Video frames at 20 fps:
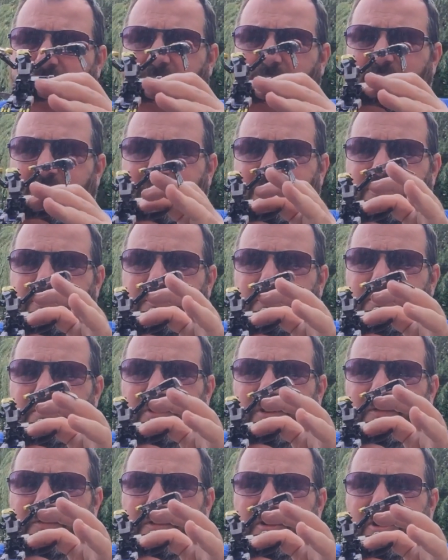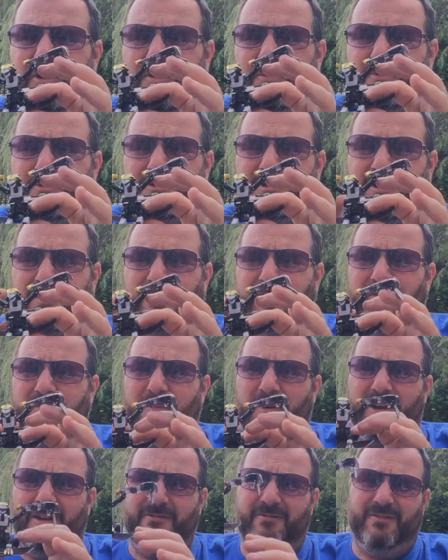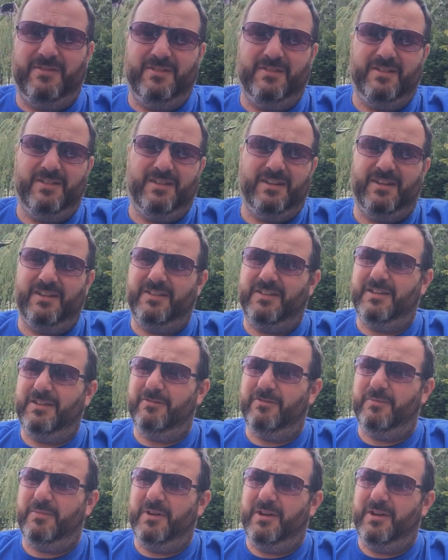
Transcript: one I picked up off a car boot sale for about, I